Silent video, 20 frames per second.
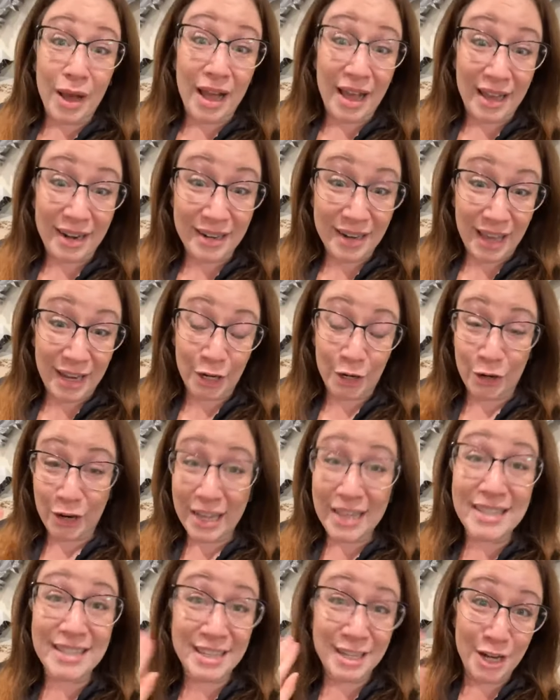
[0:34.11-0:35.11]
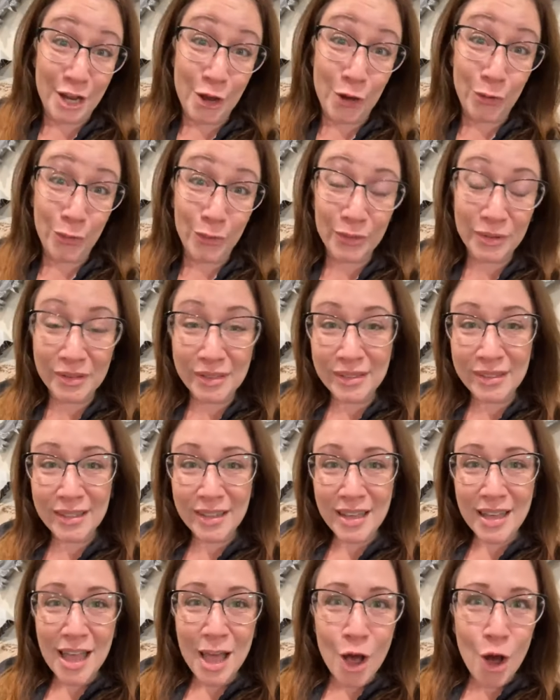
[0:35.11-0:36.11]
But on a crazy note,
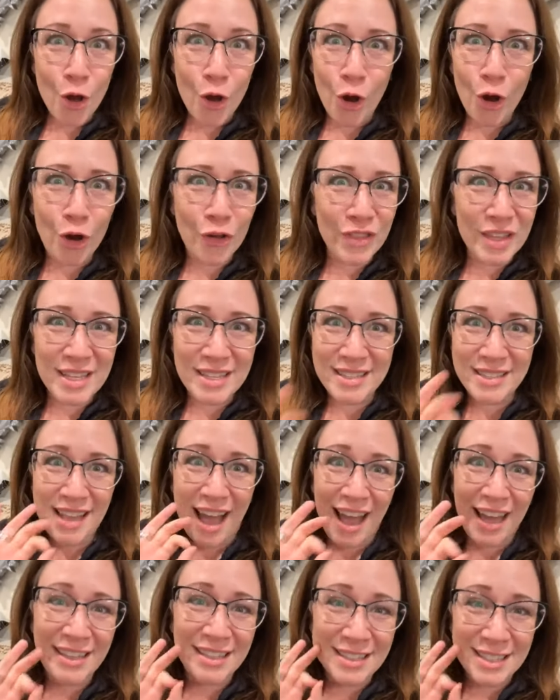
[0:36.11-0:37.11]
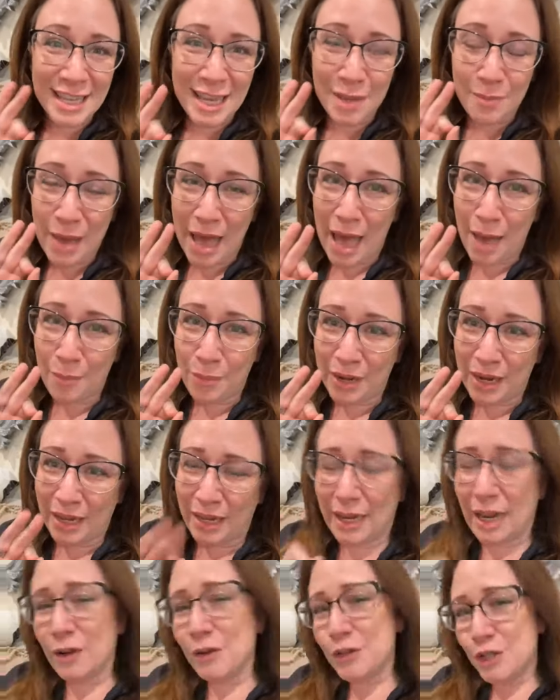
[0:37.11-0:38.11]
all these signs keep
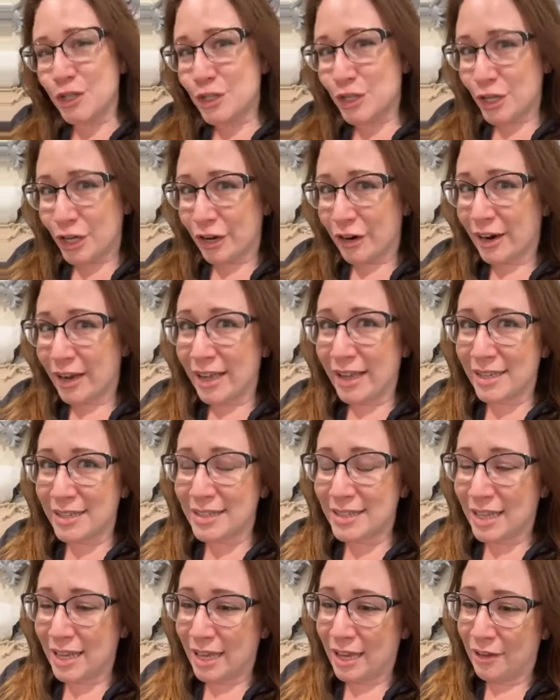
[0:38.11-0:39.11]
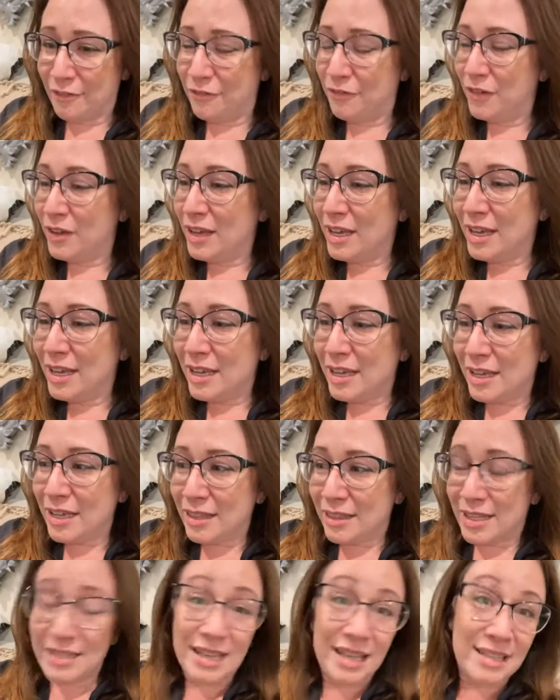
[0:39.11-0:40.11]
happening. And I was just curious if
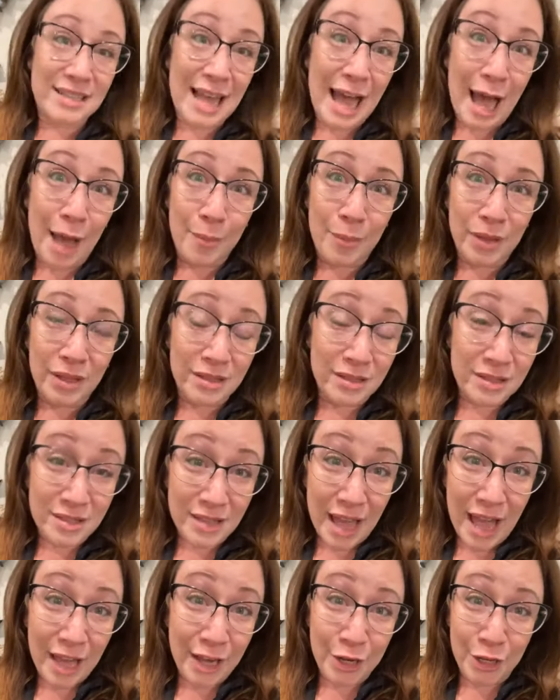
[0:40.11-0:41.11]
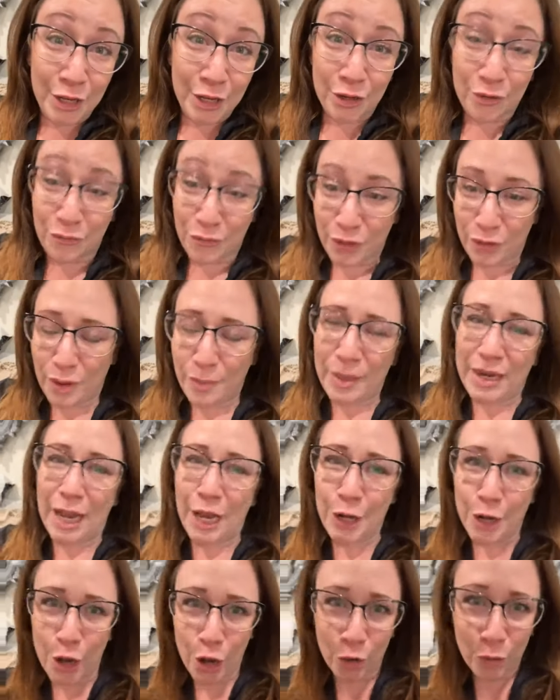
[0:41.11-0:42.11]
this has happened to any of you. I
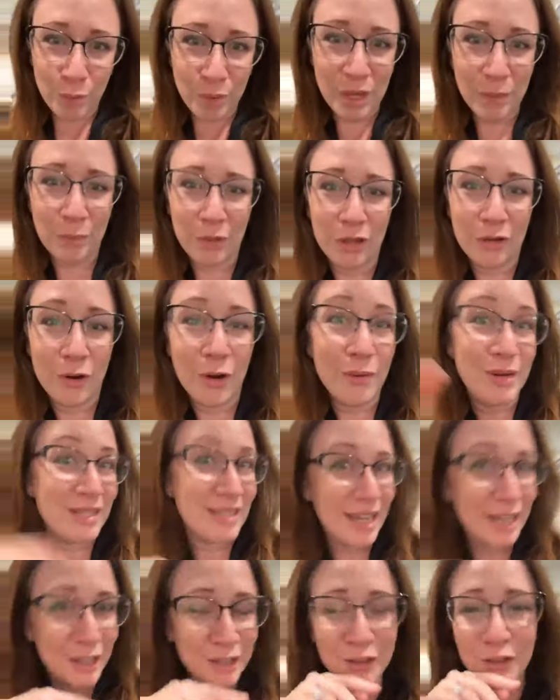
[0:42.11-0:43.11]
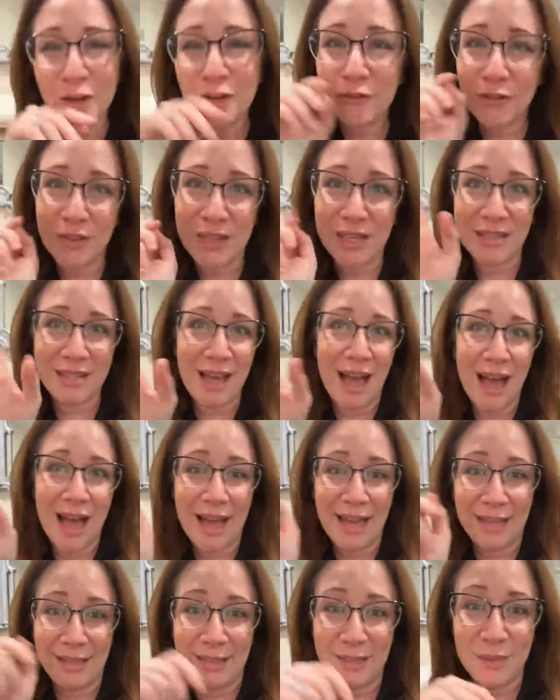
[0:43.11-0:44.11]
mean, I know people are always like, look for the
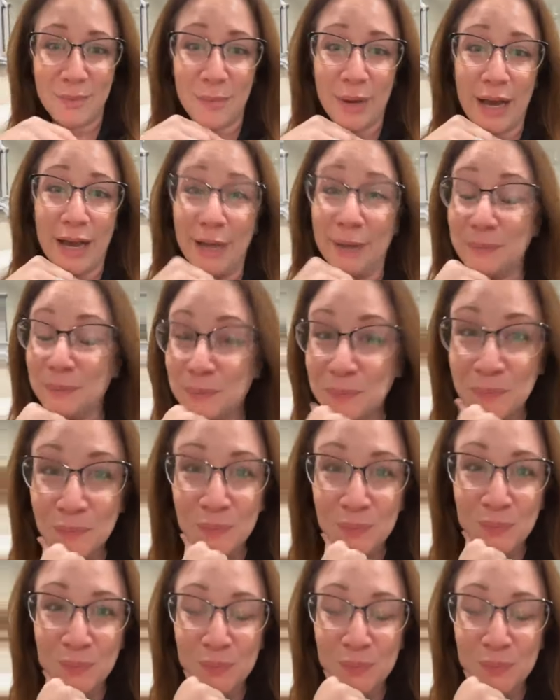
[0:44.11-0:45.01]
signs, but